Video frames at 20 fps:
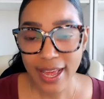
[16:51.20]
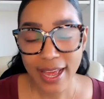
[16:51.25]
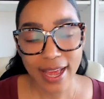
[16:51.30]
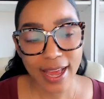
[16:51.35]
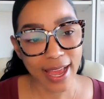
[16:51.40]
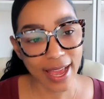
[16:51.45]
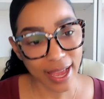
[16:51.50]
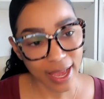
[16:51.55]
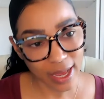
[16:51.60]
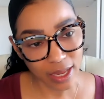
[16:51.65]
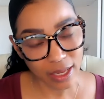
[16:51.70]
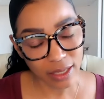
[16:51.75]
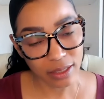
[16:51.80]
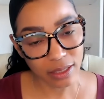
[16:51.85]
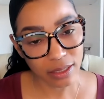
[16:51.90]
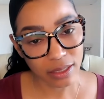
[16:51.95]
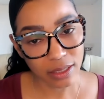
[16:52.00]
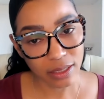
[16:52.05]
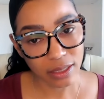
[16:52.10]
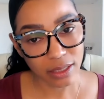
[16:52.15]
and
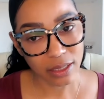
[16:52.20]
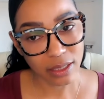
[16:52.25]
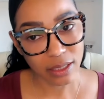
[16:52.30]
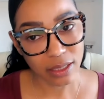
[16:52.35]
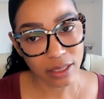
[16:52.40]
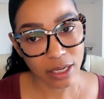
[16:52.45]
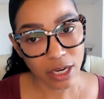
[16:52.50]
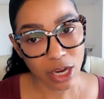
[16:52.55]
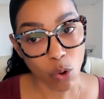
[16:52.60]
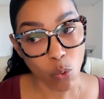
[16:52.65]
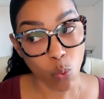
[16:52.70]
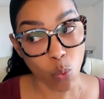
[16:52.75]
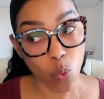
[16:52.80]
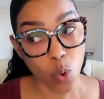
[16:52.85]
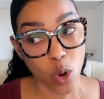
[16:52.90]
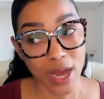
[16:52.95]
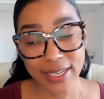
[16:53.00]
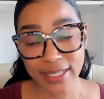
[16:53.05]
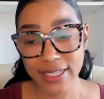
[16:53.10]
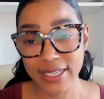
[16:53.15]

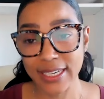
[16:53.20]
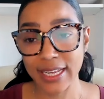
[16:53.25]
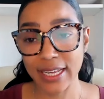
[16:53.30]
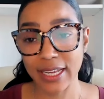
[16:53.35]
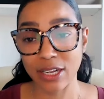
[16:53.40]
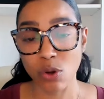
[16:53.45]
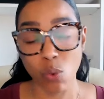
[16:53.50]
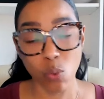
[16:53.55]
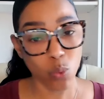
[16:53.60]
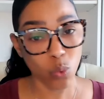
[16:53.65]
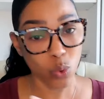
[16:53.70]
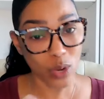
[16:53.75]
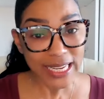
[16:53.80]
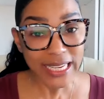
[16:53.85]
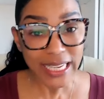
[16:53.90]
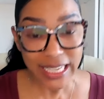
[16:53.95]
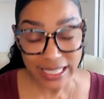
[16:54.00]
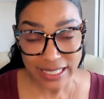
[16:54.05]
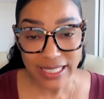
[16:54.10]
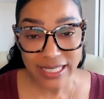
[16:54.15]
what did
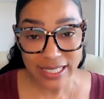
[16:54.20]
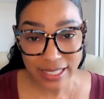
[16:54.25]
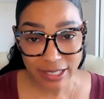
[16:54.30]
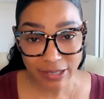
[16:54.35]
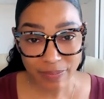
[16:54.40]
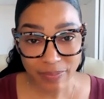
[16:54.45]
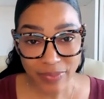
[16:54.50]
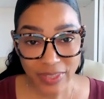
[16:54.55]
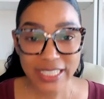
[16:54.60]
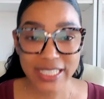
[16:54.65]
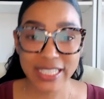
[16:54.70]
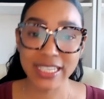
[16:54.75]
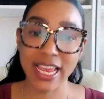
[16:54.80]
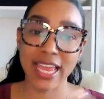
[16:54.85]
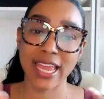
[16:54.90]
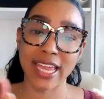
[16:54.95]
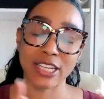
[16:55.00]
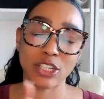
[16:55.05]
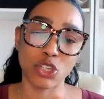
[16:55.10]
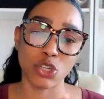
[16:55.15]
Willis
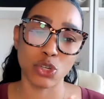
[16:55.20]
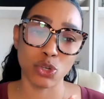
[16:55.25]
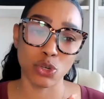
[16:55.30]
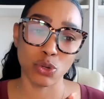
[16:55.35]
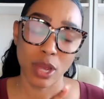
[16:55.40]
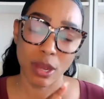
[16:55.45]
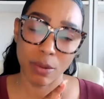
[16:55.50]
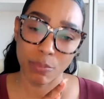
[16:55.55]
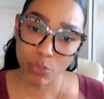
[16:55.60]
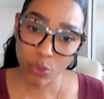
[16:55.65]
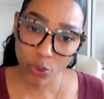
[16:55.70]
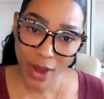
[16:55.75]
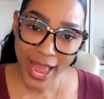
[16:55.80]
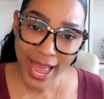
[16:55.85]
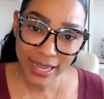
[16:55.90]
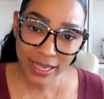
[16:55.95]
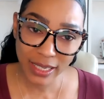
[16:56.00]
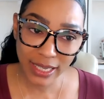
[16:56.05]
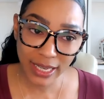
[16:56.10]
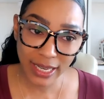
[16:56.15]
say to
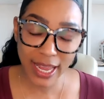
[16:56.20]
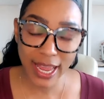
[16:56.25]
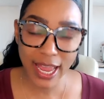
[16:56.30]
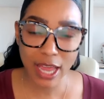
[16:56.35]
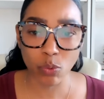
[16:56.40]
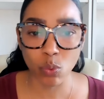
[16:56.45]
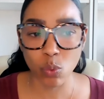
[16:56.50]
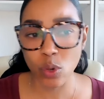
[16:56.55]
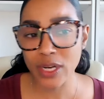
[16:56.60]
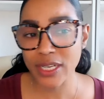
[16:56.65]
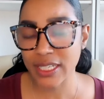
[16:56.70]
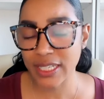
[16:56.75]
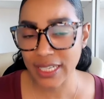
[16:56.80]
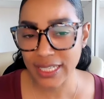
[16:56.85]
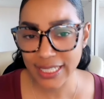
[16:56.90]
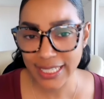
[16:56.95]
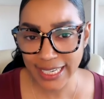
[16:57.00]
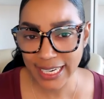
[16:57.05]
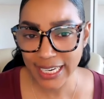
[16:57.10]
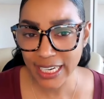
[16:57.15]
Bradley and was it
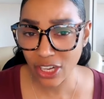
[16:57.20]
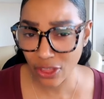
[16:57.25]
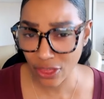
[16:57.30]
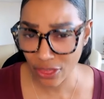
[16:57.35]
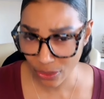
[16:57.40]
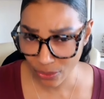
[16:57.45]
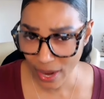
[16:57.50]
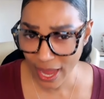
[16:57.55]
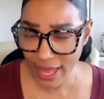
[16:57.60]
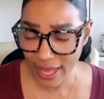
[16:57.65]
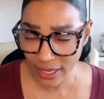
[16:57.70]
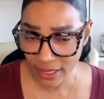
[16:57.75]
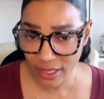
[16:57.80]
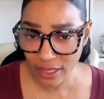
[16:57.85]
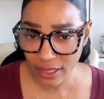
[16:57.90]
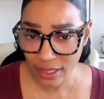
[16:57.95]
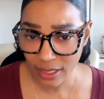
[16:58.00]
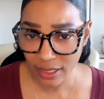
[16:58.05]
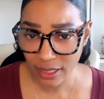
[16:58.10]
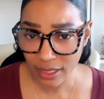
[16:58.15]
indeed a threat?
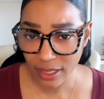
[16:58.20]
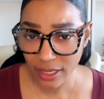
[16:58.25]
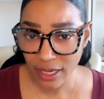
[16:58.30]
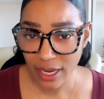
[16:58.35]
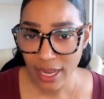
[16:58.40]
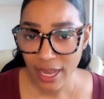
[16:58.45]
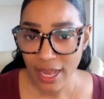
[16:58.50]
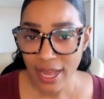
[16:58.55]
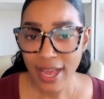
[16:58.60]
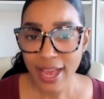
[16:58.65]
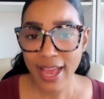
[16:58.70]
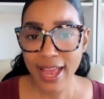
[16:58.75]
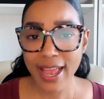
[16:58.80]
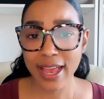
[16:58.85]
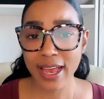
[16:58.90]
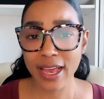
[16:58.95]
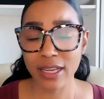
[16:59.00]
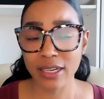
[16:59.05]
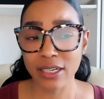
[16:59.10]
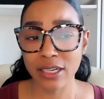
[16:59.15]

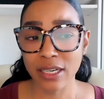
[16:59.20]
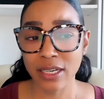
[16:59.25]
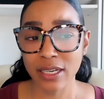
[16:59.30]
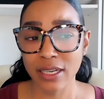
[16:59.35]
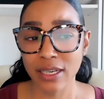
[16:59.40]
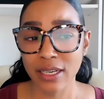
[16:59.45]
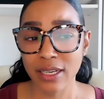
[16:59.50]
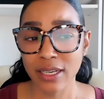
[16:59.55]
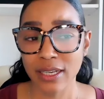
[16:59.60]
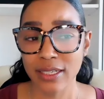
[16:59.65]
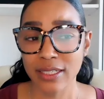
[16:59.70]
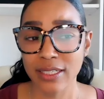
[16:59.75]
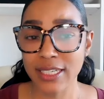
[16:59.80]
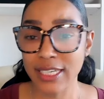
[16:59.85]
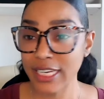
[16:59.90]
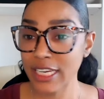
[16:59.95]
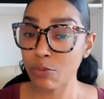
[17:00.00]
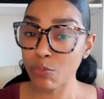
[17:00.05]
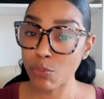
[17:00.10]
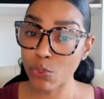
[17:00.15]
And
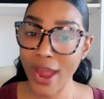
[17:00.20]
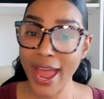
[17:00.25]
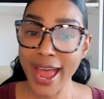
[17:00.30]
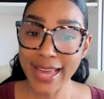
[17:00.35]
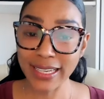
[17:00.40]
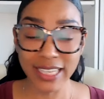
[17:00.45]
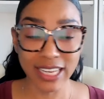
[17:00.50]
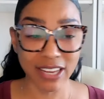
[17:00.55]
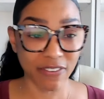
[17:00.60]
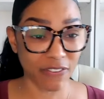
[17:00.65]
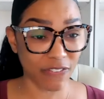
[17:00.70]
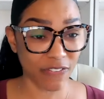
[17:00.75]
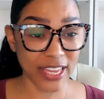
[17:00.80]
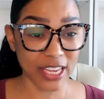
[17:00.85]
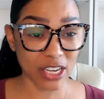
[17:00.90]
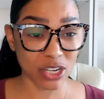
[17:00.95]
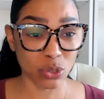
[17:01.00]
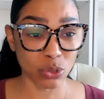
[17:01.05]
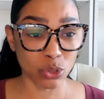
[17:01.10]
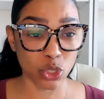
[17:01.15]
did Bradley
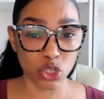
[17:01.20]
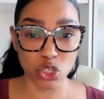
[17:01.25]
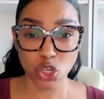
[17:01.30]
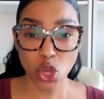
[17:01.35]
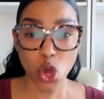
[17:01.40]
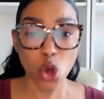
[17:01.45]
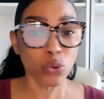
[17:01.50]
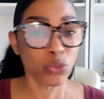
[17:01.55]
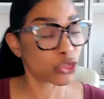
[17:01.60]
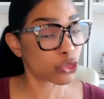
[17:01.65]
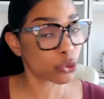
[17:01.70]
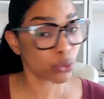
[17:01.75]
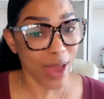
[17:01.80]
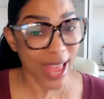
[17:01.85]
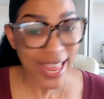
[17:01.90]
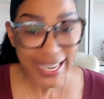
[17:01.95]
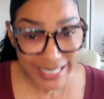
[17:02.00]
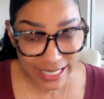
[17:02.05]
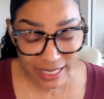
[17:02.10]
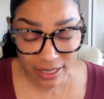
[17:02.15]
feel so
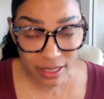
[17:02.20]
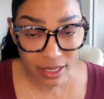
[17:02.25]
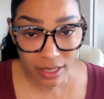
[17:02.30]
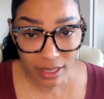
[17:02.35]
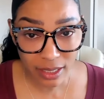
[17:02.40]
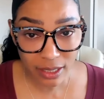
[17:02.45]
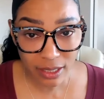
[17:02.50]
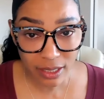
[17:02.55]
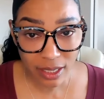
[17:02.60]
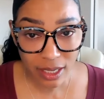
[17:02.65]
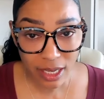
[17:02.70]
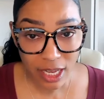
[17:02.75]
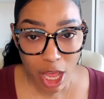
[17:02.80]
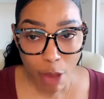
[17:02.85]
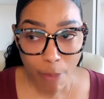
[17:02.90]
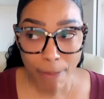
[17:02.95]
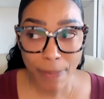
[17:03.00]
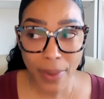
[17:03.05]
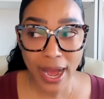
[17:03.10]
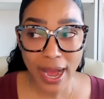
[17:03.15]
threatened
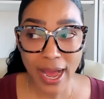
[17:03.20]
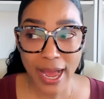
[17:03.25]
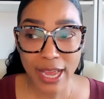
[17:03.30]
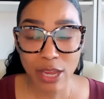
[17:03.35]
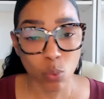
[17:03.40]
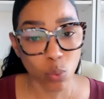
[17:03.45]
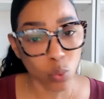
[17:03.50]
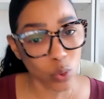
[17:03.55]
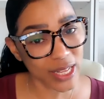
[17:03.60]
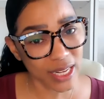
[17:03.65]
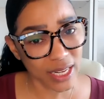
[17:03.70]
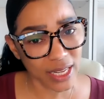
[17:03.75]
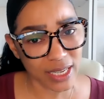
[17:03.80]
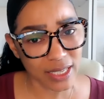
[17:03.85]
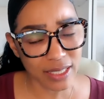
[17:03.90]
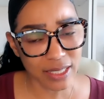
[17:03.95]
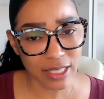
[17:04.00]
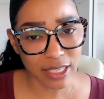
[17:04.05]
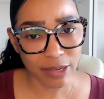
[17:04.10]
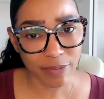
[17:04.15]
by
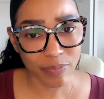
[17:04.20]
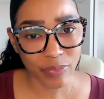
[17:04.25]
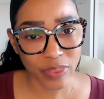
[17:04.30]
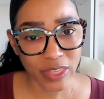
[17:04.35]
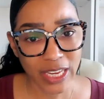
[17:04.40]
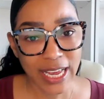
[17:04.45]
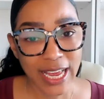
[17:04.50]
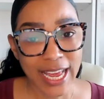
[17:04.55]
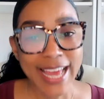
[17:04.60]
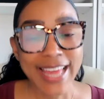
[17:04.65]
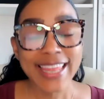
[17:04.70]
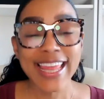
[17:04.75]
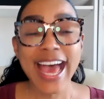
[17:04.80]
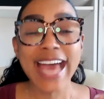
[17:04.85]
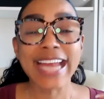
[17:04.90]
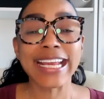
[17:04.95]
Willis that